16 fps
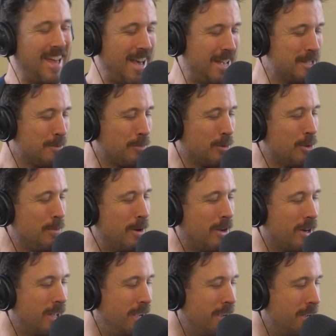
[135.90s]
Yeah, he's a blue
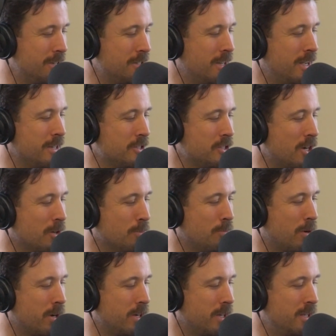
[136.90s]
belt here at, at Jungle
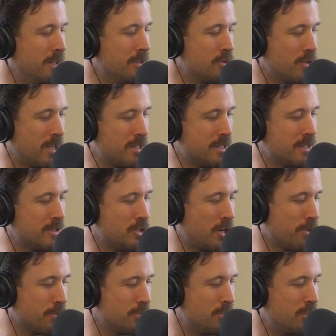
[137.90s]
Botany. Trains in
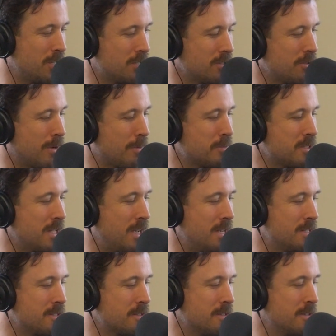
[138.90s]
Jungle Jiu Jitsu
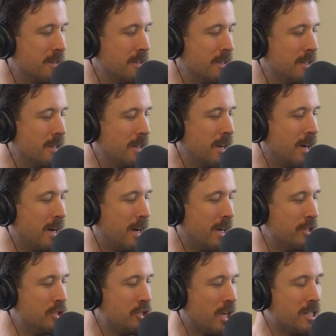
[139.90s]
upstairs.
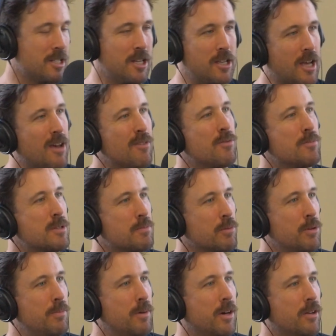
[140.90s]
Uh, JT gave him his
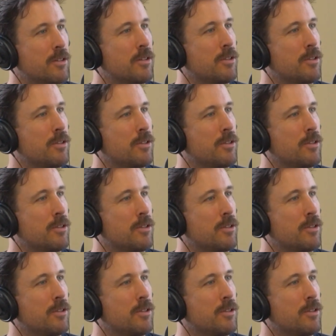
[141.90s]
blue belt.